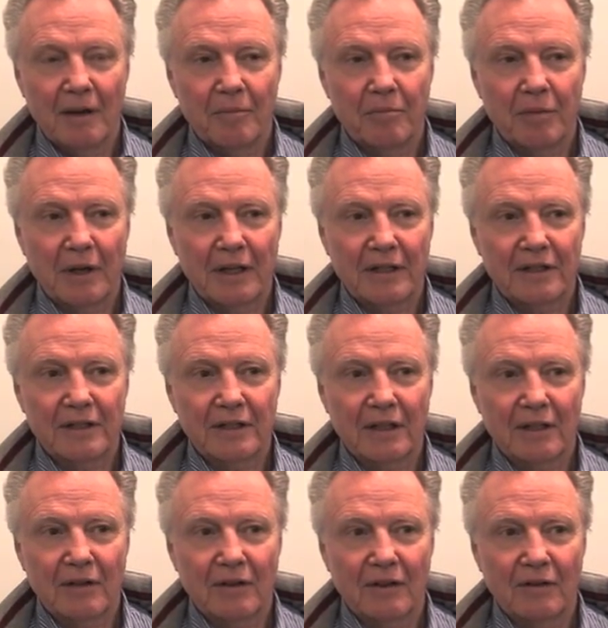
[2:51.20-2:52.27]
But
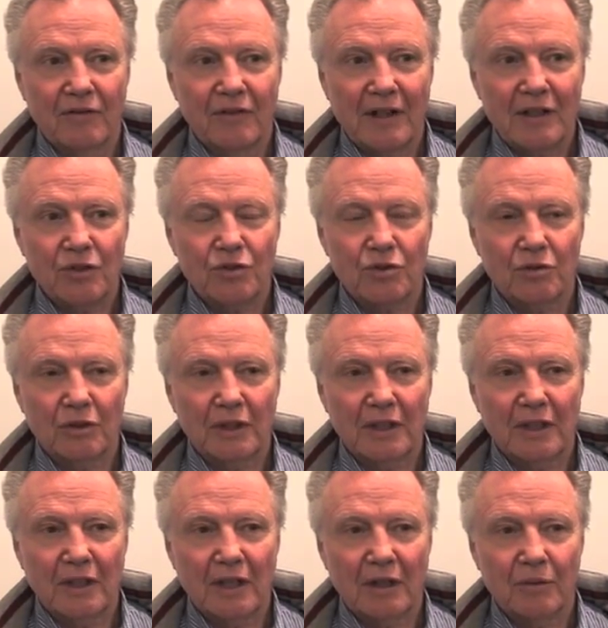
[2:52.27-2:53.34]

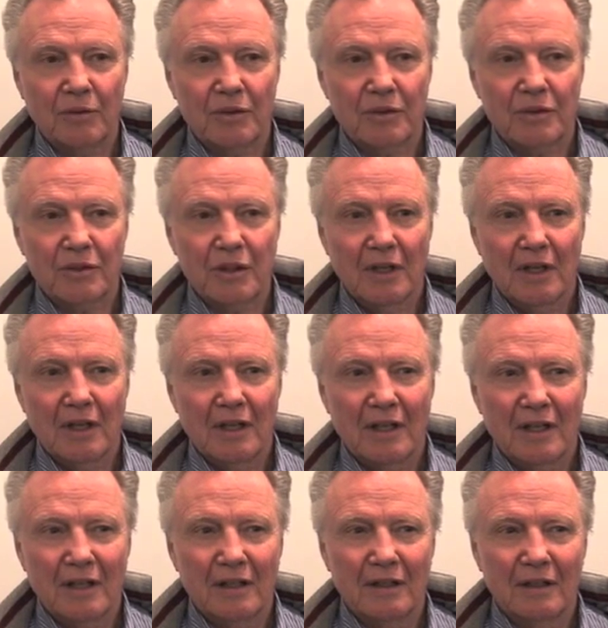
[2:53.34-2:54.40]
eventually, I was,
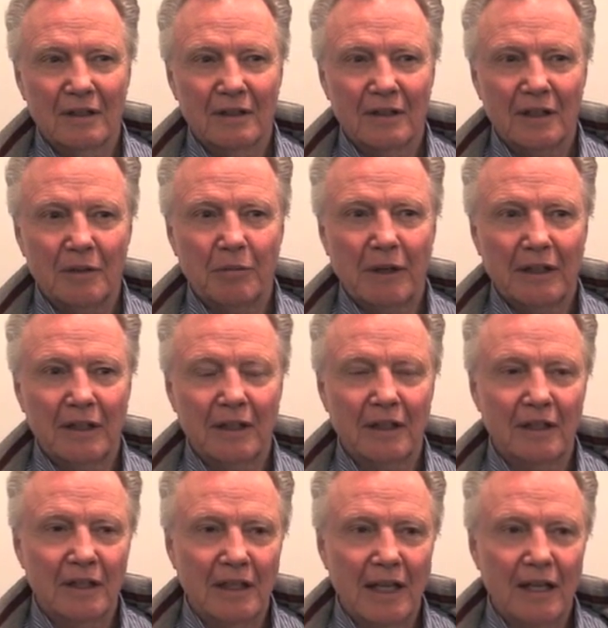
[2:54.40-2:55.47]
little by
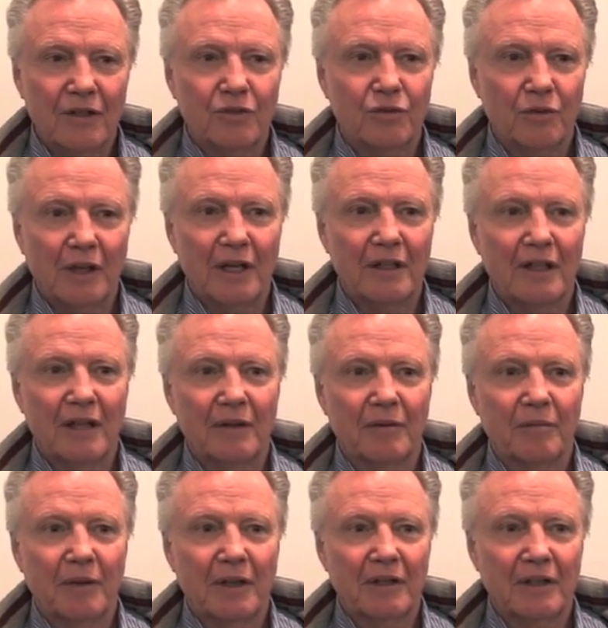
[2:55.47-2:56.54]
little, in 8th
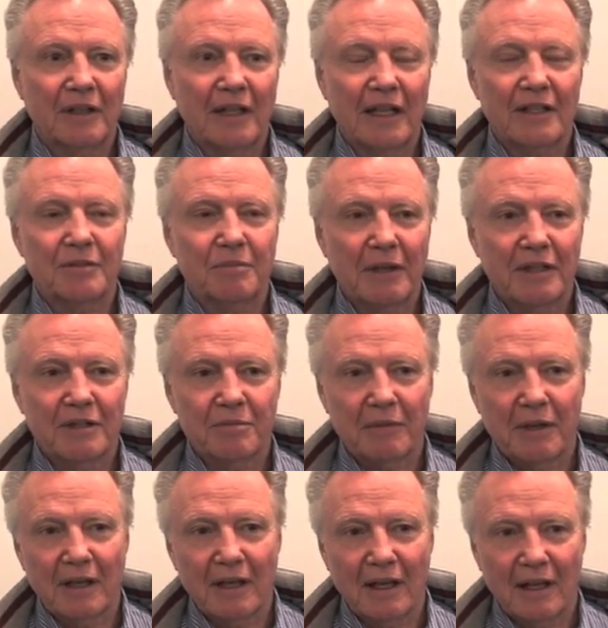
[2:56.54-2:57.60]
grade, my classmates
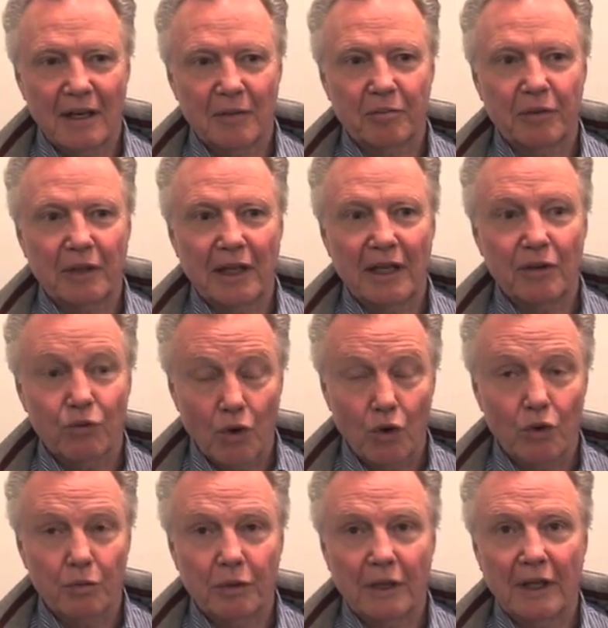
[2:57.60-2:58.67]
had wrote
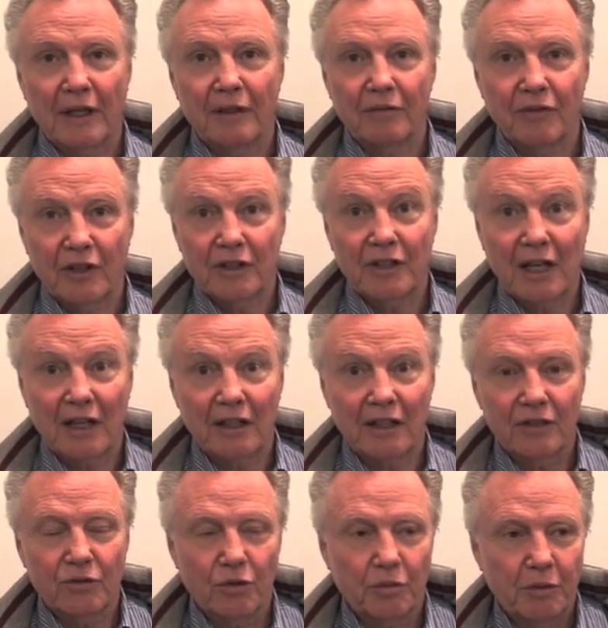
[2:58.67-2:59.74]
a play, very
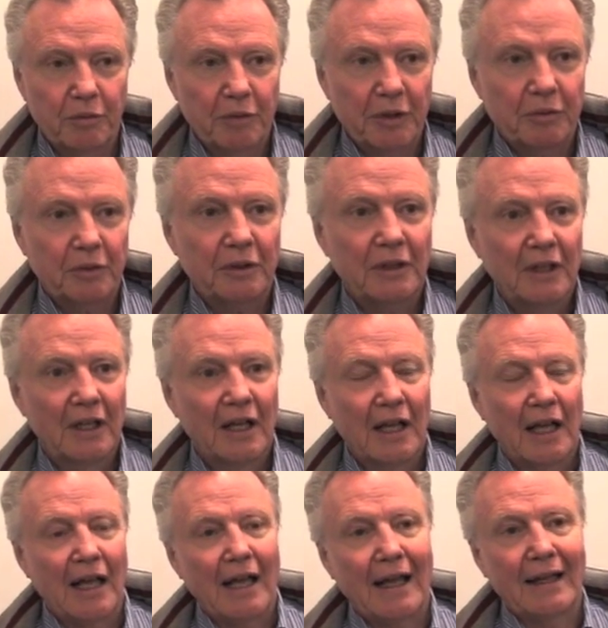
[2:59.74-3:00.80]
talented group of people,
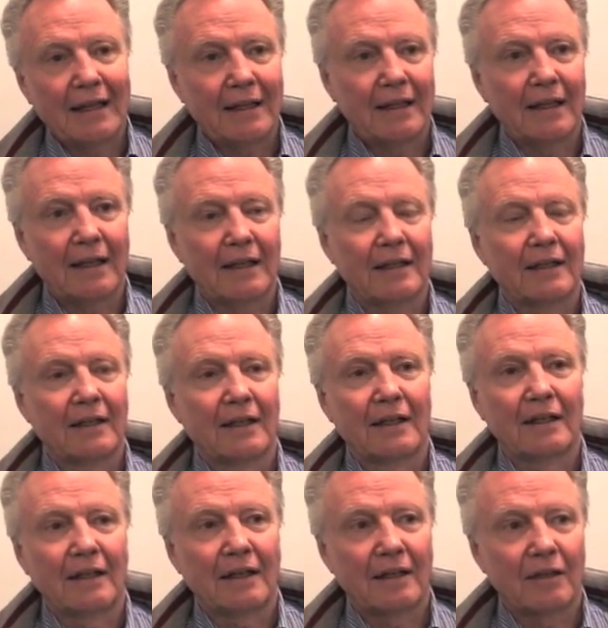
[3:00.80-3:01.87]
and it
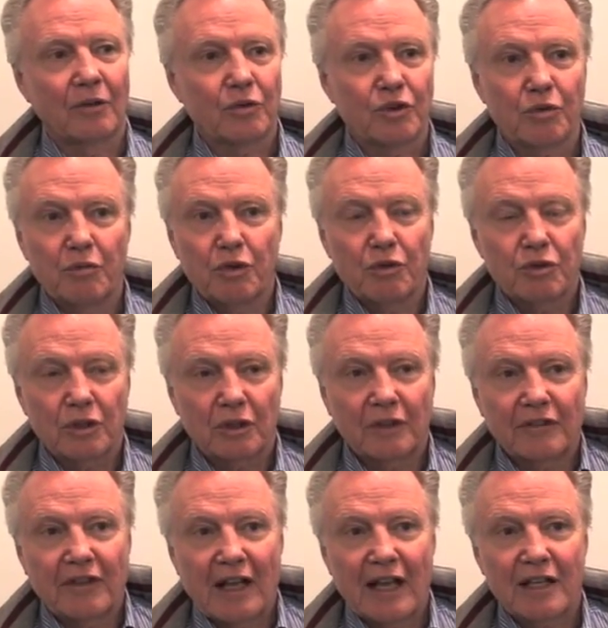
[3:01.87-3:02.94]
was a musical,
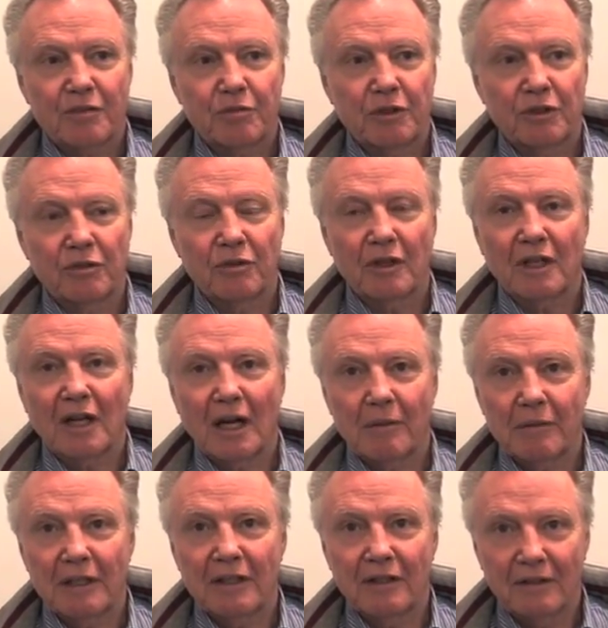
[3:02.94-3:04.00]
and they asked me to do the
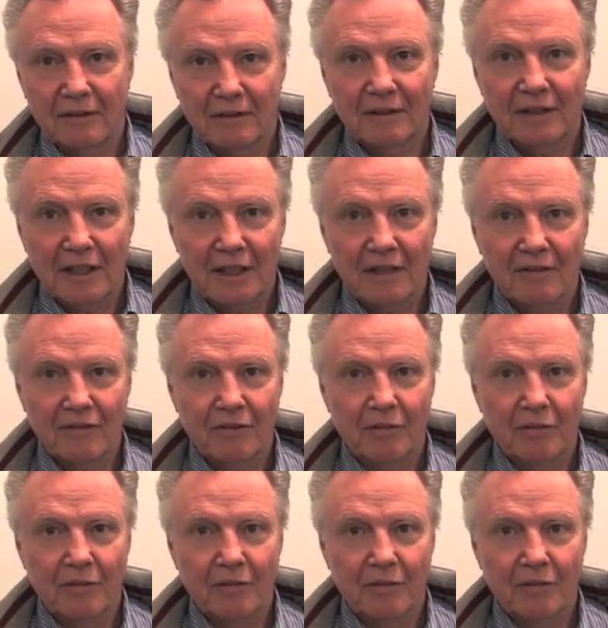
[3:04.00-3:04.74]
comedy lead of the